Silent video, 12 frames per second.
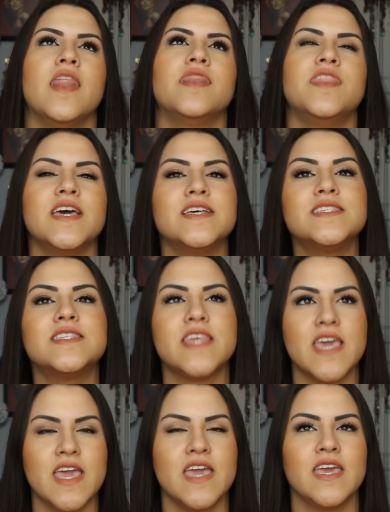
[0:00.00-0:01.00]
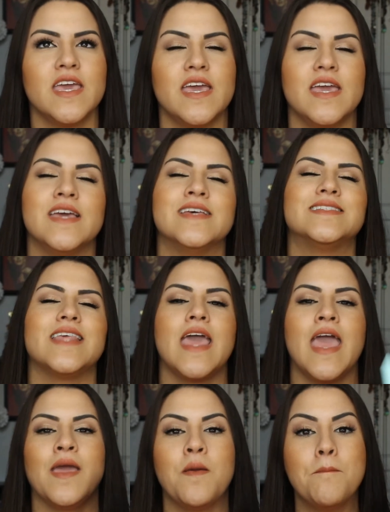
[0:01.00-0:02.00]
This thing is
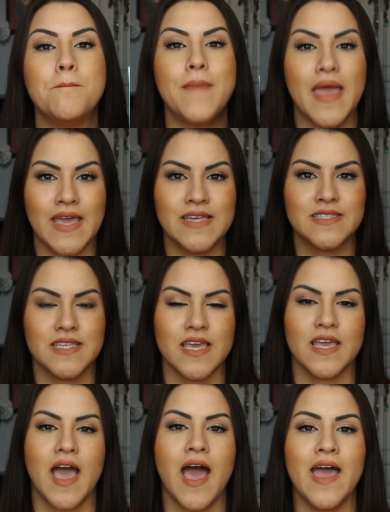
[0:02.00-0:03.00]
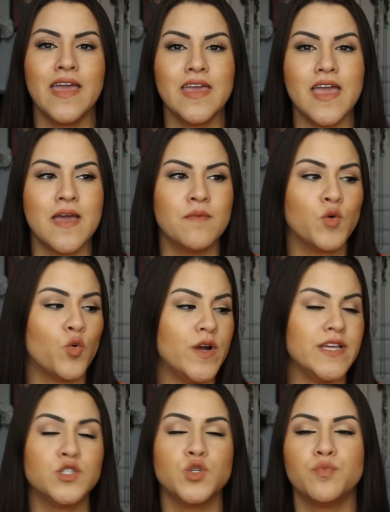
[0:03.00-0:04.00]
amazing. I am
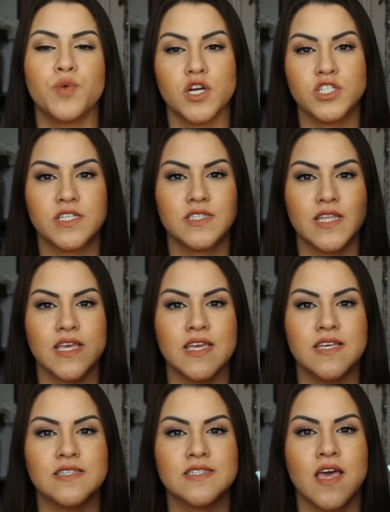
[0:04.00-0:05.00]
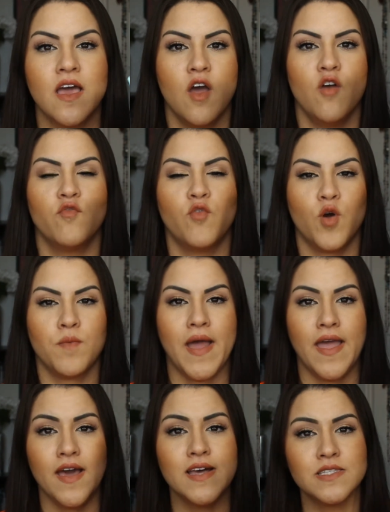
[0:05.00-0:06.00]
going to purchase these for
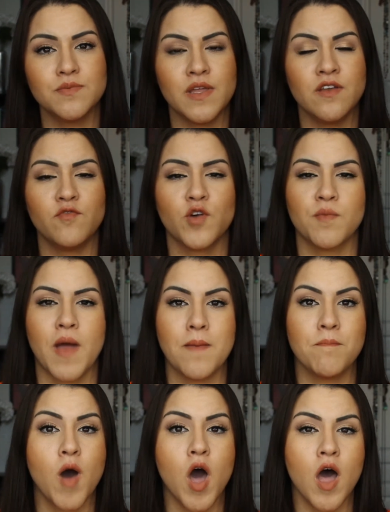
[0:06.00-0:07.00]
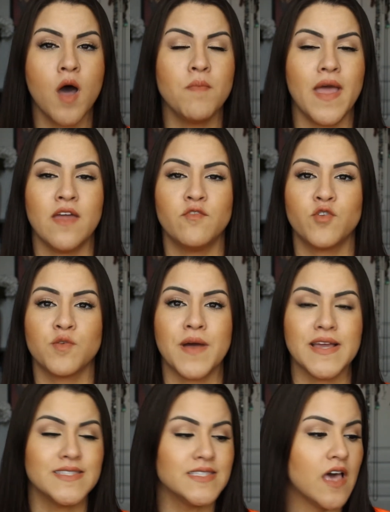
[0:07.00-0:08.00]
my husband, for my mom, and for
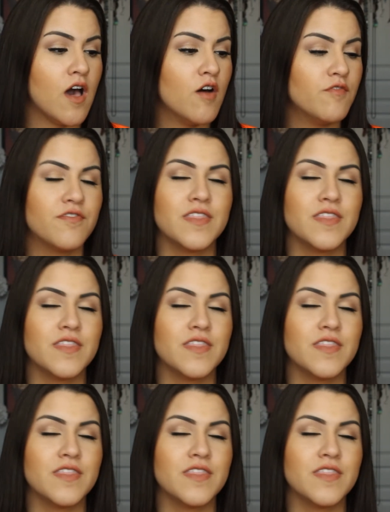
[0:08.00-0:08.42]
myself.